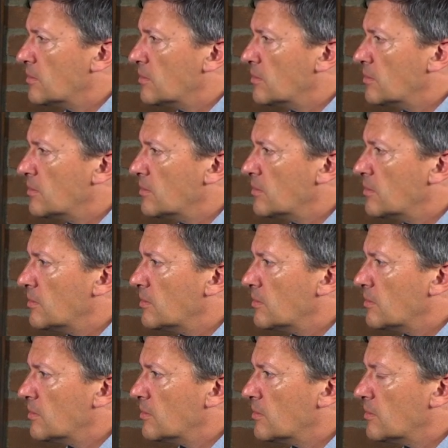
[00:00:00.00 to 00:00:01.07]

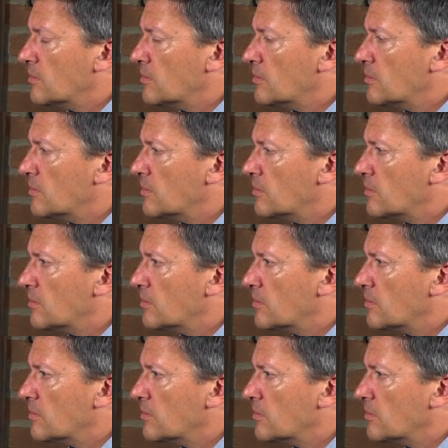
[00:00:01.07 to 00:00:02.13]

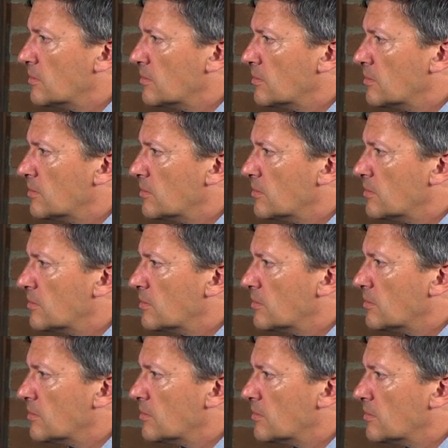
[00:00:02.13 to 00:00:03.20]

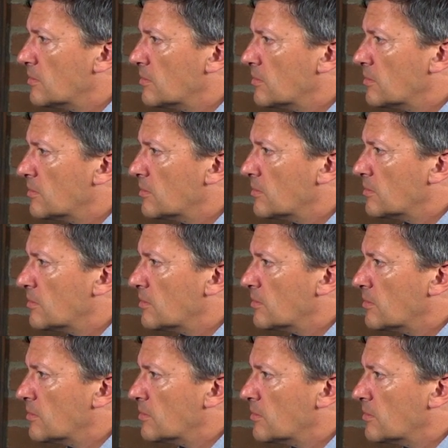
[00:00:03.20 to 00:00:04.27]

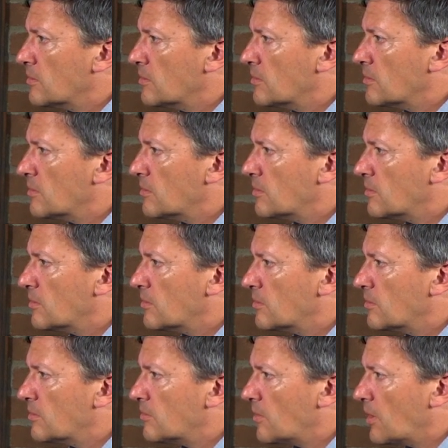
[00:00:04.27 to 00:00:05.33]

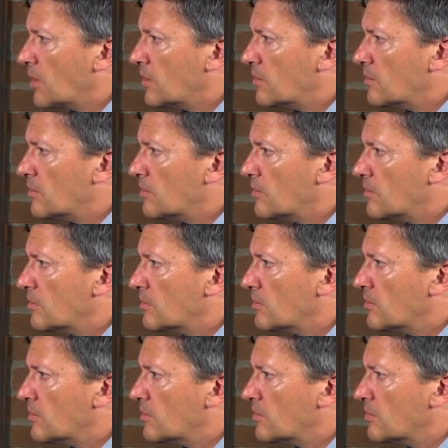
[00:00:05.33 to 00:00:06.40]

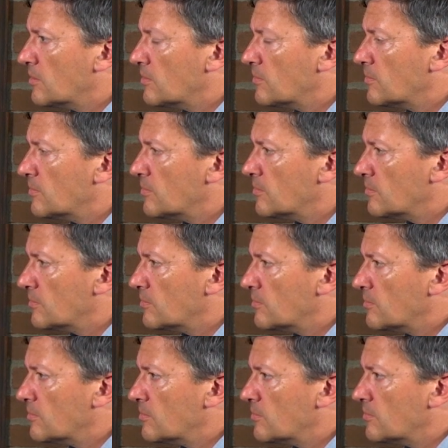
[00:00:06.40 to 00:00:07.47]

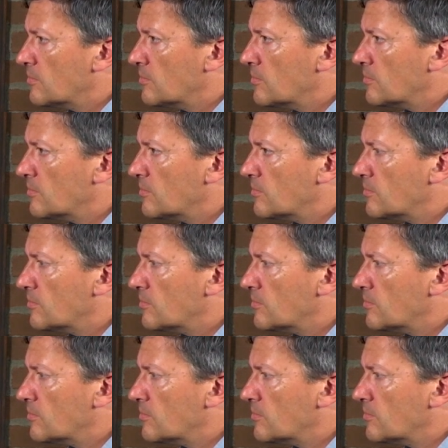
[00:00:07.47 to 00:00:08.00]
The person shown says nothing.